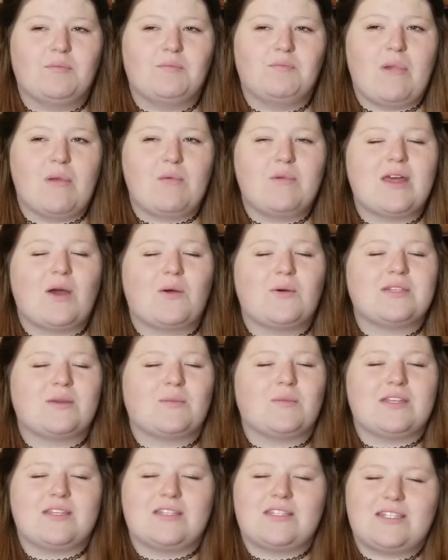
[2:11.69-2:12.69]
Maybe that was a
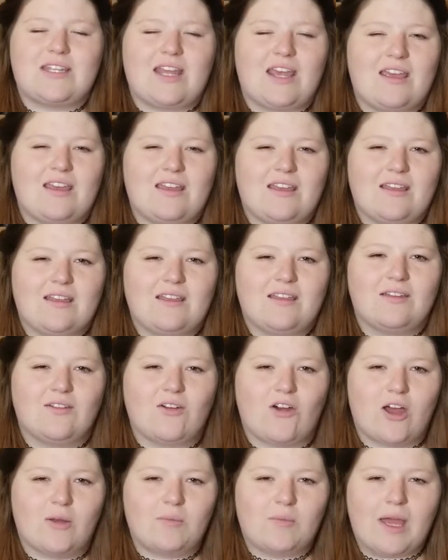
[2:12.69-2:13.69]
mistake
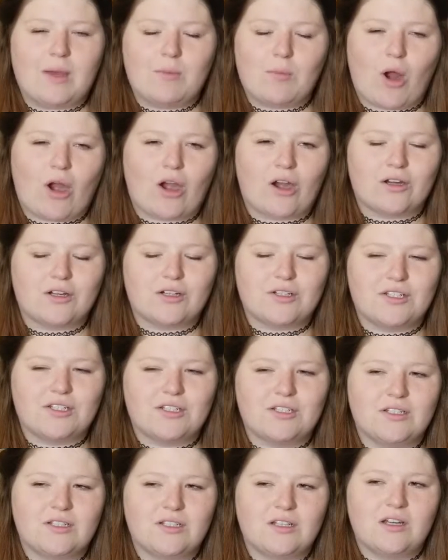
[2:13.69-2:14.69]
on my part.